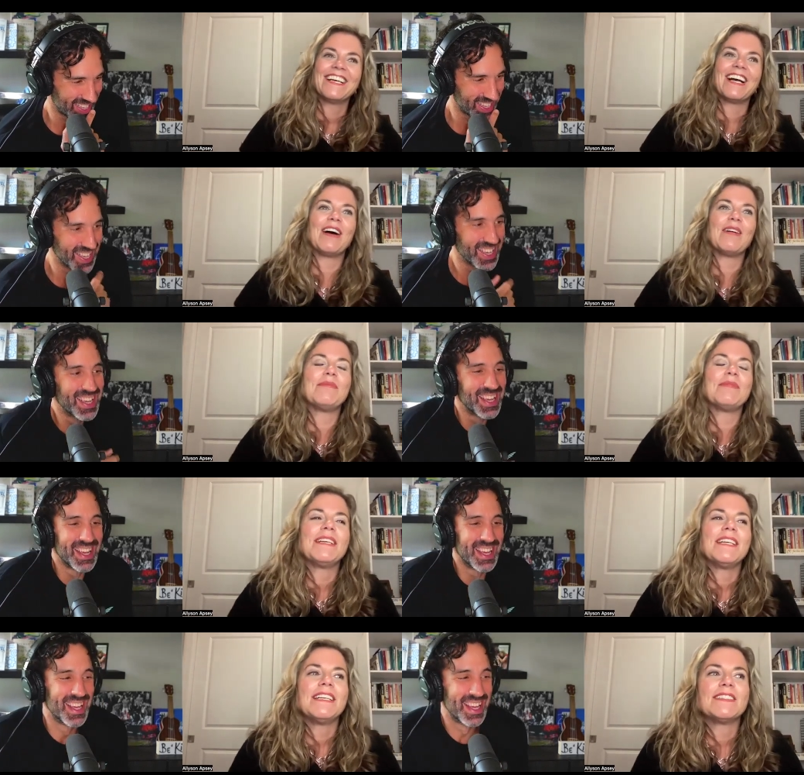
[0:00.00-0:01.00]
Speaker 1: um,
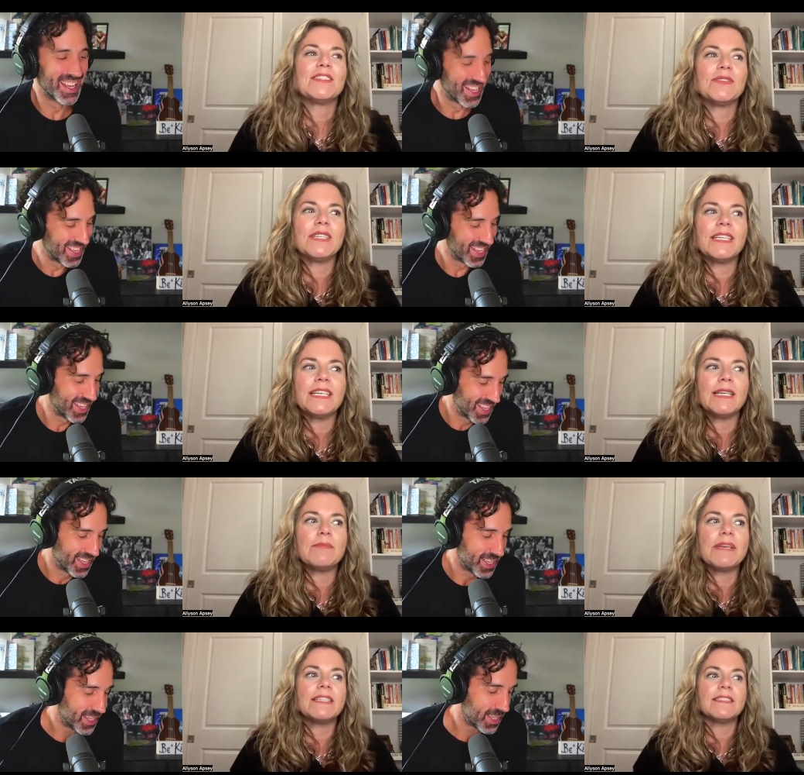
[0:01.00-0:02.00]
so it
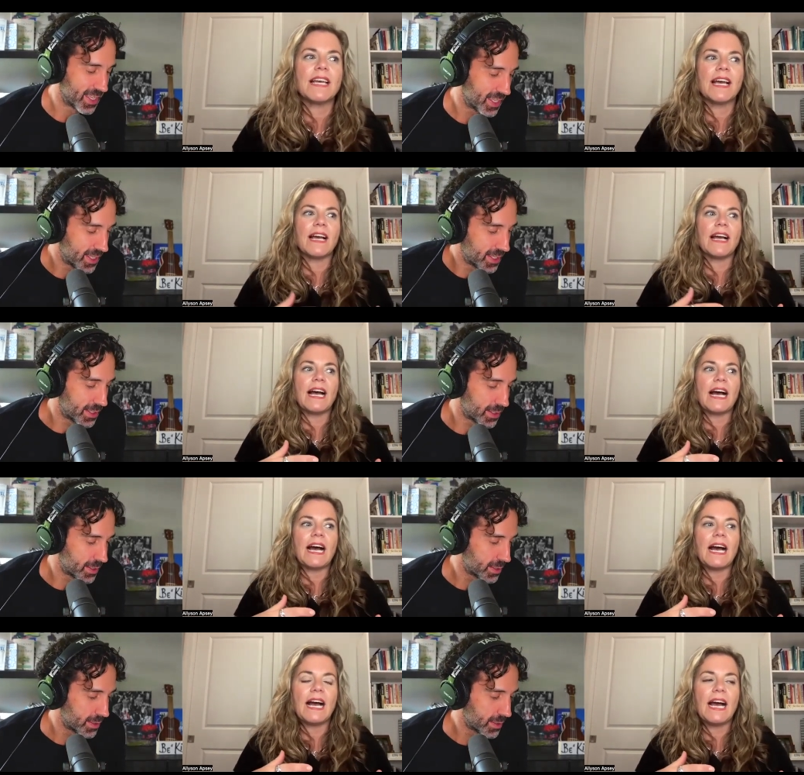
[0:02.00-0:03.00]
means that
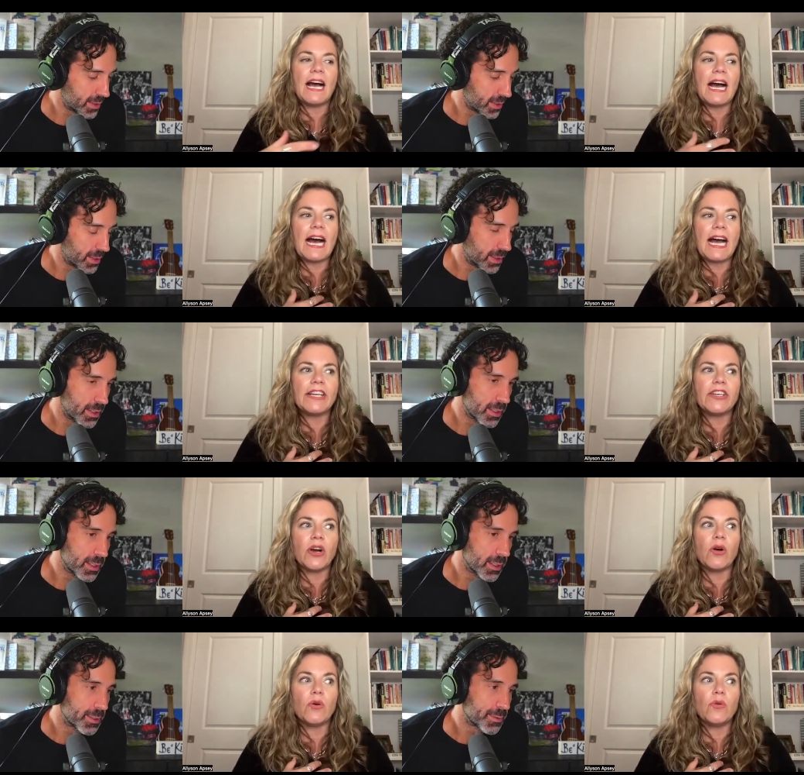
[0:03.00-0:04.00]
I
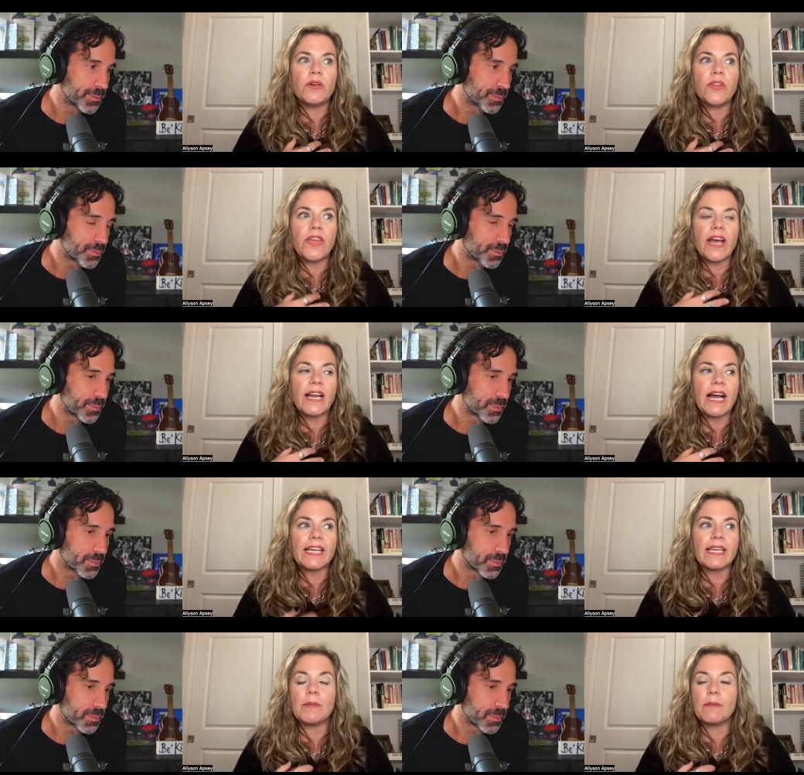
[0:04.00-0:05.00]
know that I
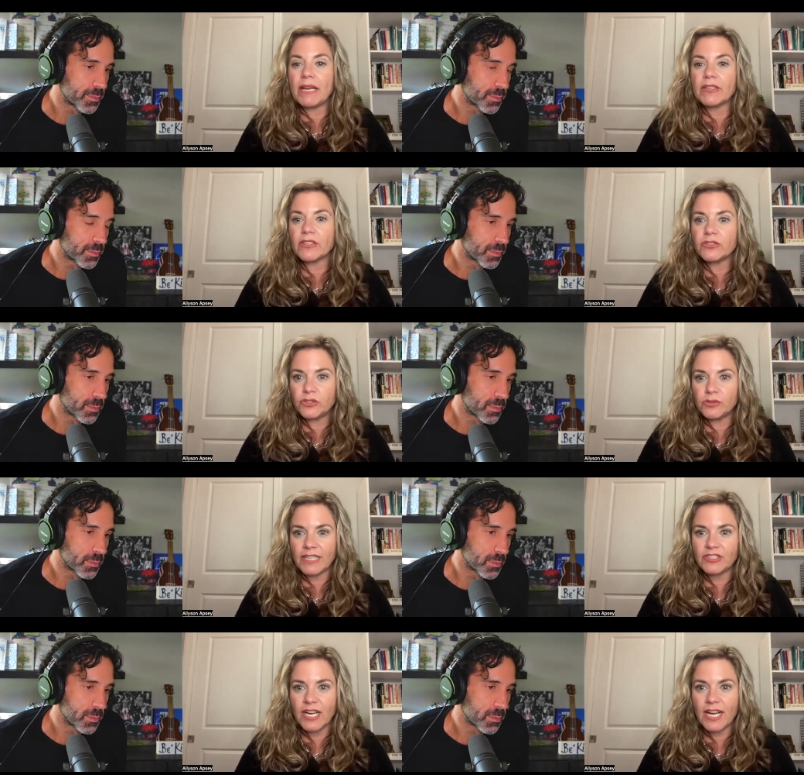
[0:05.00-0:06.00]
can better do my
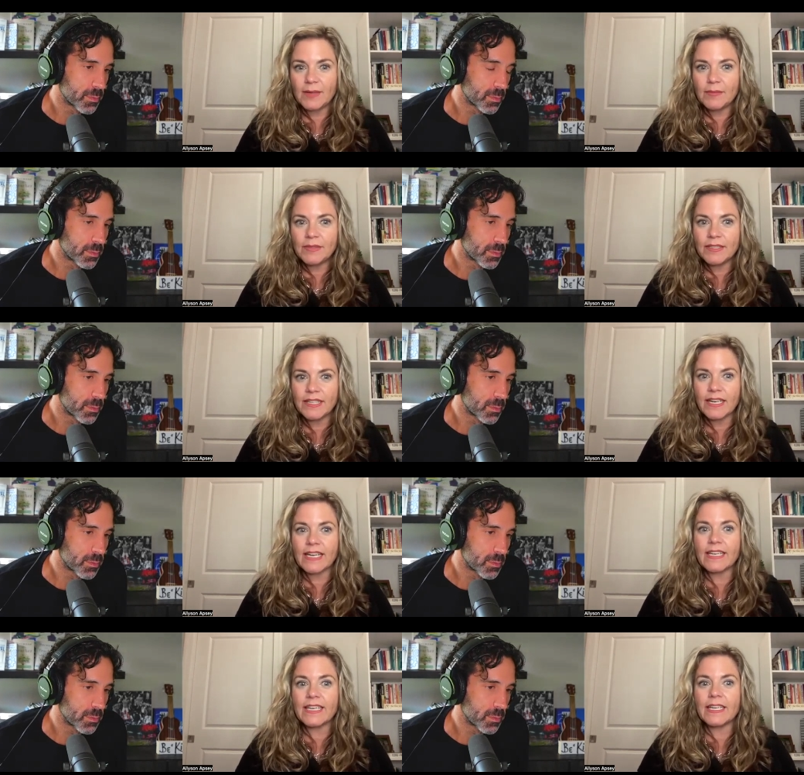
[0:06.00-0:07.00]
job, that I
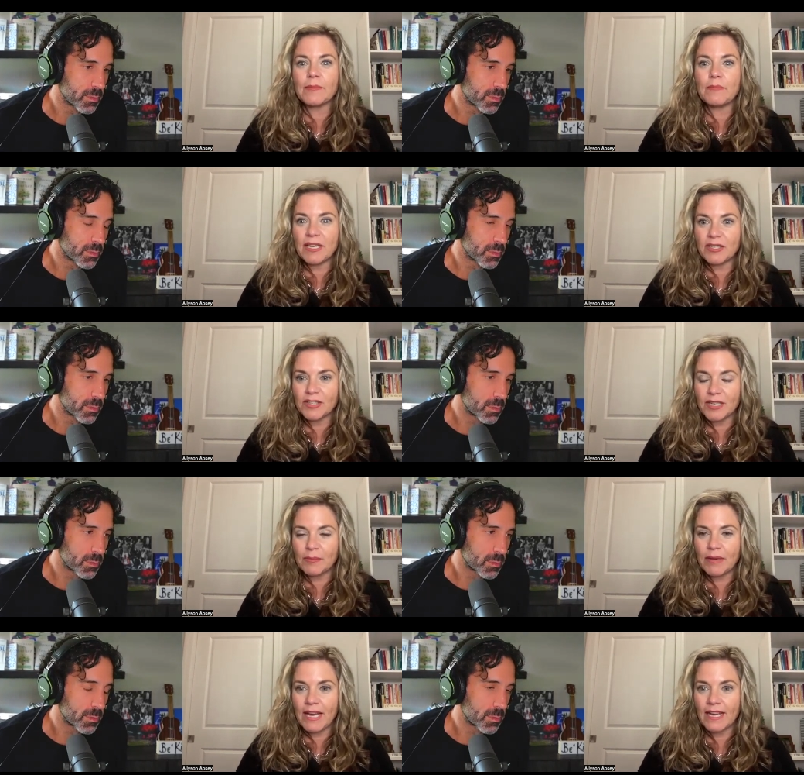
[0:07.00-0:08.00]
can better
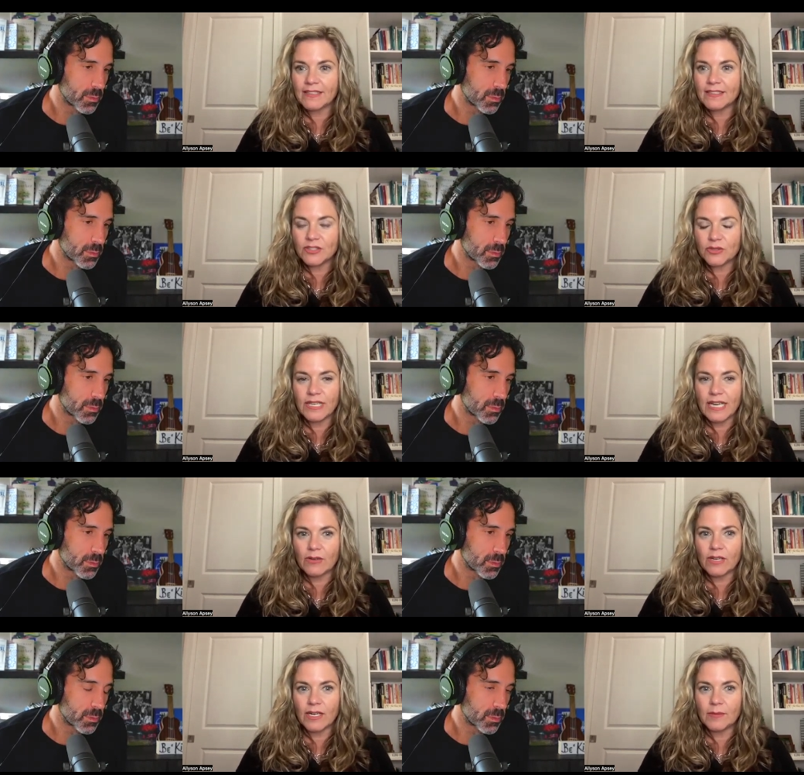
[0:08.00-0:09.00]
impact student
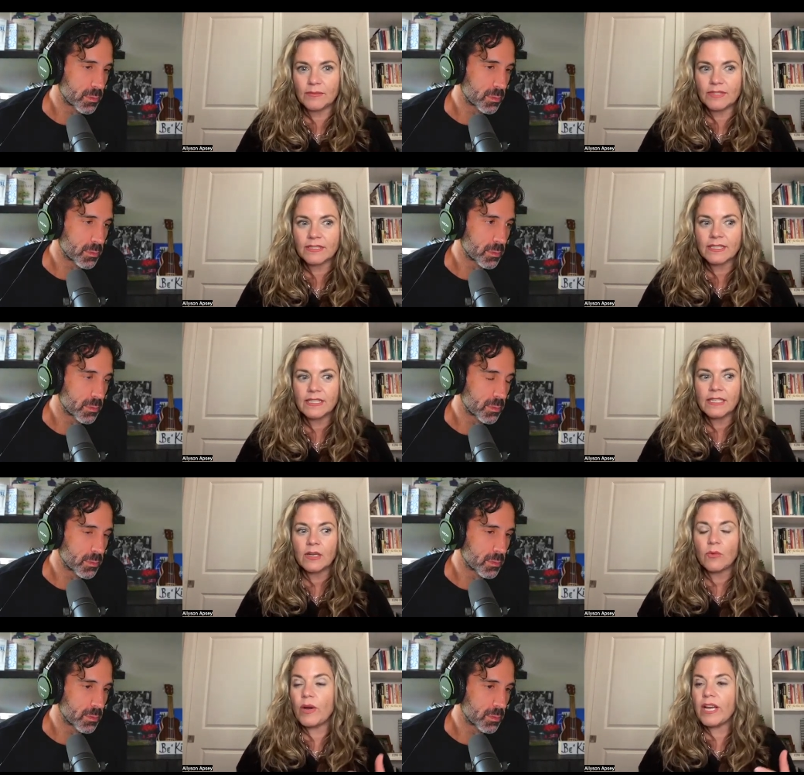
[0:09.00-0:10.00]
outcomes
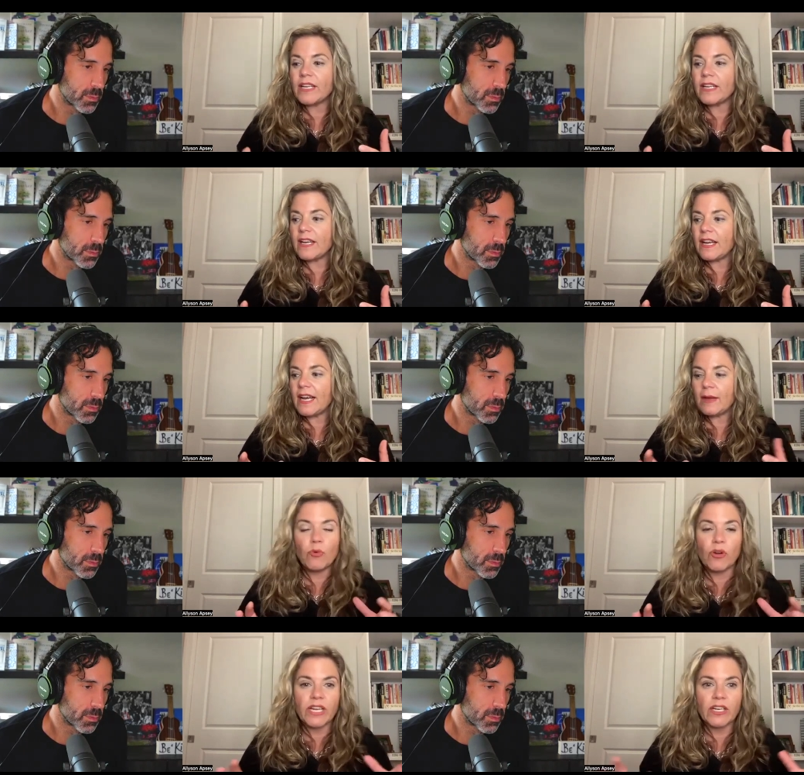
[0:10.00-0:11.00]
when I'm
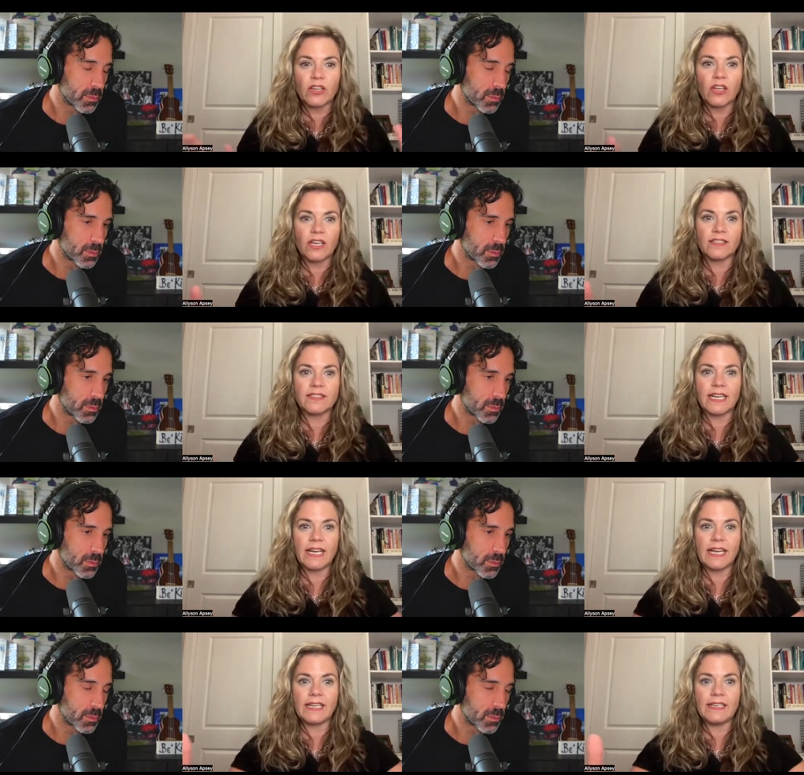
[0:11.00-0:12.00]
working
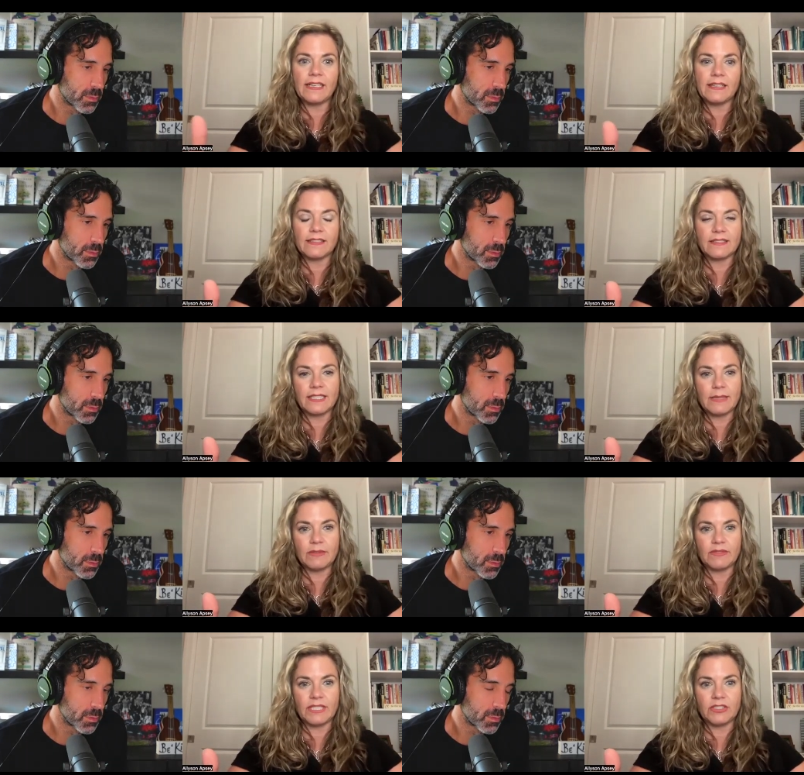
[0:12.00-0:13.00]
alongside this team
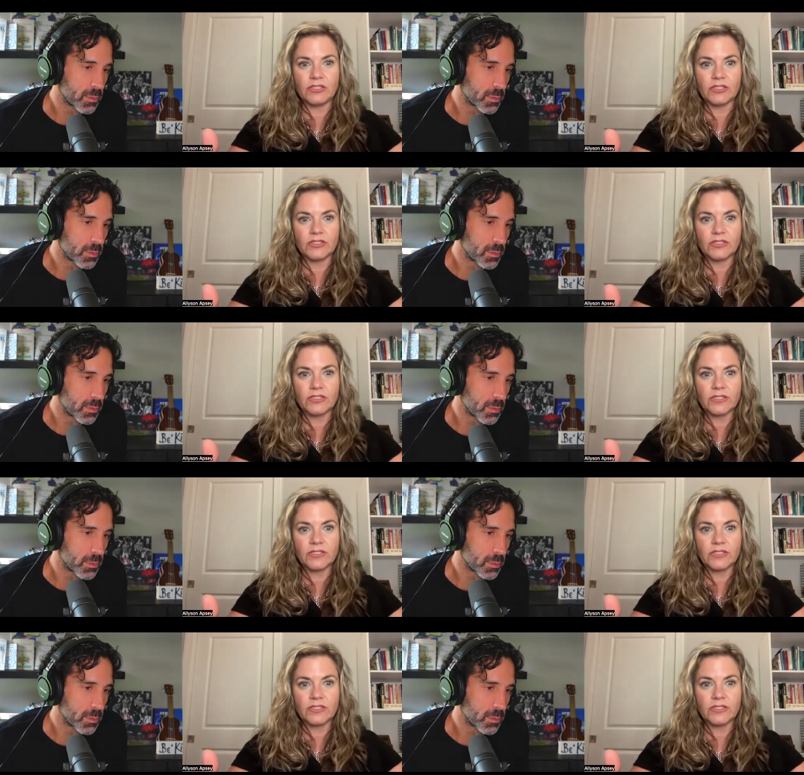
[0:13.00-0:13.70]
of teachers.